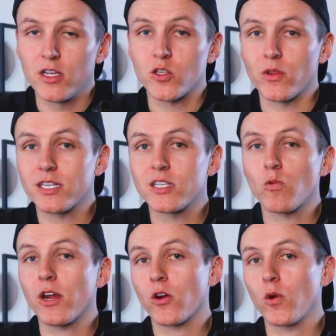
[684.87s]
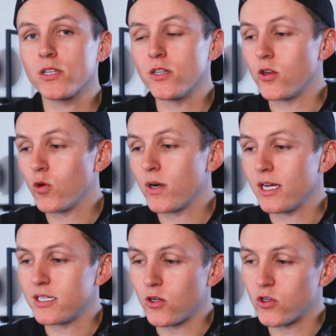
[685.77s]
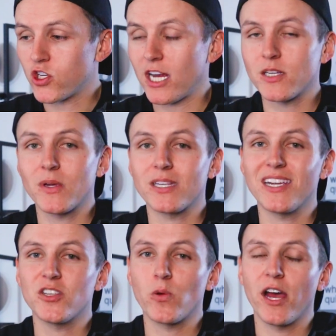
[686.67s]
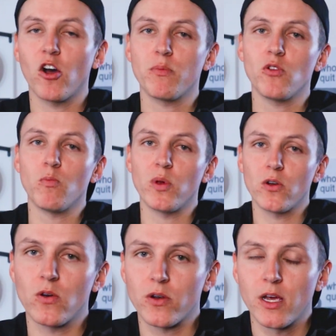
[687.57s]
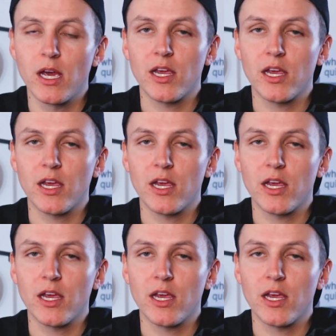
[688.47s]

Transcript: So this is what you're going to do is use ChatGPT to help you build